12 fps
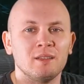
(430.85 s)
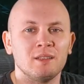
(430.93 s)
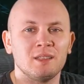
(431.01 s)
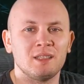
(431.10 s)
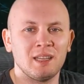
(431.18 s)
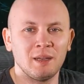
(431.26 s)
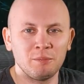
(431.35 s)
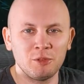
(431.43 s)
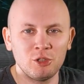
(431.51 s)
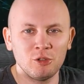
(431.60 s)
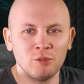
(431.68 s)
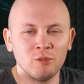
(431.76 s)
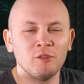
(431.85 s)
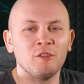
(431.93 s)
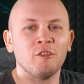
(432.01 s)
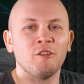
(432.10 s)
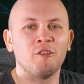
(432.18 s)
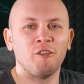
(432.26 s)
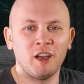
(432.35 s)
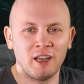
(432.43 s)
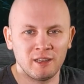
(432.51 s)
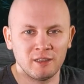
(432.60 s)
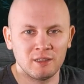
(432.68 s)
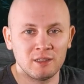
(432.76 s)
Step 2.
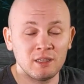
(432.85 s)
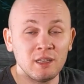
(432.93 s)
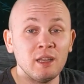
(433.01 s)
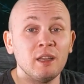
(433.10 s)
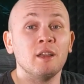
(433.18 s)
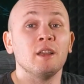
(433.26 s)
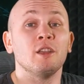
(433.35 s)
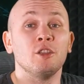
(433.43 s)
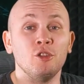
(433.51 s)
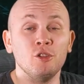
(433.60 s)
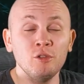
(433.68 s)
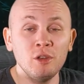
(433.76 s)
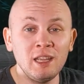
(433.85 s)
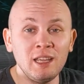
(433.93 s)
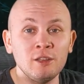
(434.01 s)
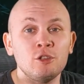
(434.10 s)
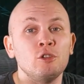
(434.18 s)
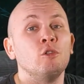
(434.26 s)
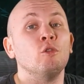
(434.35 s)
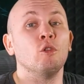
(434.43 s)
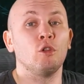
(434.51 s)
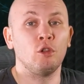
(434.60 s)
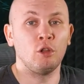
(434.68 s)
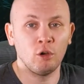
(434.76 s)
Files. You need to
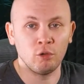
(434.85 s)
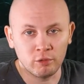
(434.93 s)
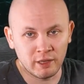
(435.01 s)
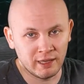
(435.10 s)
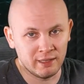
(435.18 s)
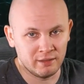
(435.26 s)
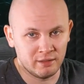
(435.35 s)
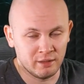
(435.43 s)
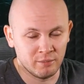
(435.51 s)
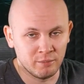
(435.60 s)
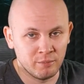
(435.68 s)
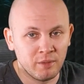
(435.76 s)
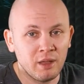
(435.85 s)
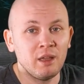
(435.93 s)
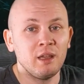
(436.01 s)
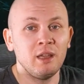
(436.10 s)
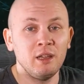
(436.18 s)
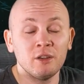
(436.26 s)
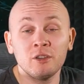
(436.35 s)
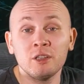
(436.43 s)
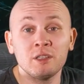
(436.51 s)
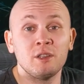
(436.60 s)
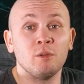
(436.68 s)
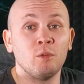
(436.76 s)
locate them. Here
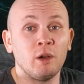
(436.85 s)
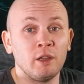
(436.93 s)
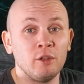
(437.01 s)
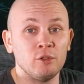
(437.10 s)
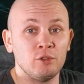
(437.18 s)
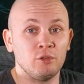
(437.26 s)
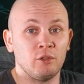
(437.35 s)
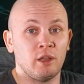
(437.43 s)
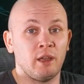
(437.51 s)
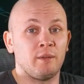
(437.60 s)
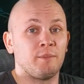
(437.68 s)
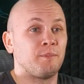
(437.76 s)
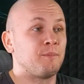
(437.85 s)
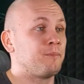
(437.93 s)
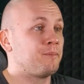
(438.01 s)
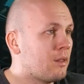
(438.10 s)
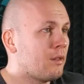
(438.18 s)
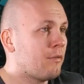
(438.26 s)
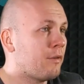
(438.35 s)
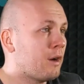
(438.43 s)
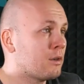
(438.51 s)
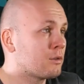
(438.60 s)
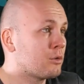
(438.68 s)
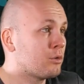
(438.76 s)
is the way you do that. The
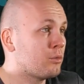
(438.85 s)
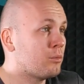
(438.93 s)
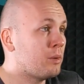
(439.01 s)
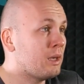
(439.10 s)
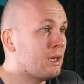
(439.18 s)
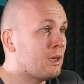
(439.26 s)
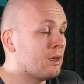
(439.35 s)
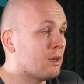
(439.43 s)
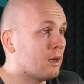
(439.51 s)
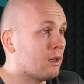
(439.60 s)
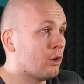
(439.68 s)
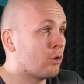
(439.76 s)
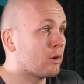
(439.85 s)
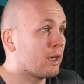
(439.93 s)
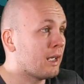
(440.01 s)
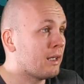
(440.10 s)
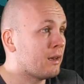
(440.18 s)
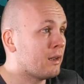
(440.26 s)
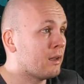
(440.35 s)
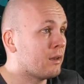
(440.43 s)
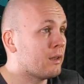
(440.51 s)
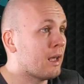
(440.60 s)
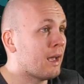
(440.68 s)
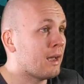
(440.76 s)
files could be located
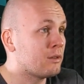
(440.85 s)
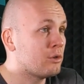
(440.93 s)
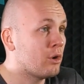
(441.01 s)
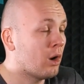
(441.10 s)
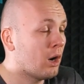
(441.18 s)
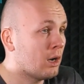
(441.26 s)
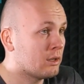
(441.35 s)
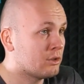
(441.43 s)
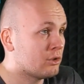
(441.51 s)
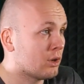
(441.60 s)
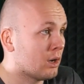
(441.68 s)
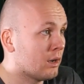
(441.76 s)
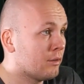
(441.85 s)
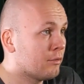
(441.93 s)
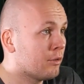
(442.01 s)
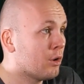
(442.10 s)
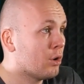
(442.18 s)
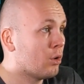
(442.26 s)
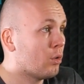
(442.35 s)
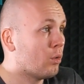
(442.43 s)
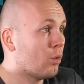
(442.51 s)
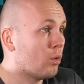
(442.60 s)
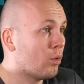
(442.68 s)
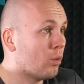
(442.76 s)
at your hard drive,
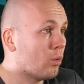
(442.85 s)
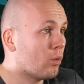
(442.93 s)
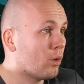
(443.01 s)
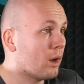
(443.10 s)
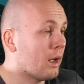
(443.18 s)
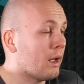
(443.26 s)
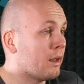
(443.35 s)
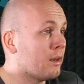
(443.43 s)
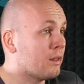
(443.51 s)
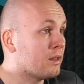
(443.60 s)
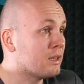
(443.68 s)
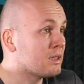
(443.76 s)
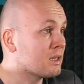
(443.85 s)
and in this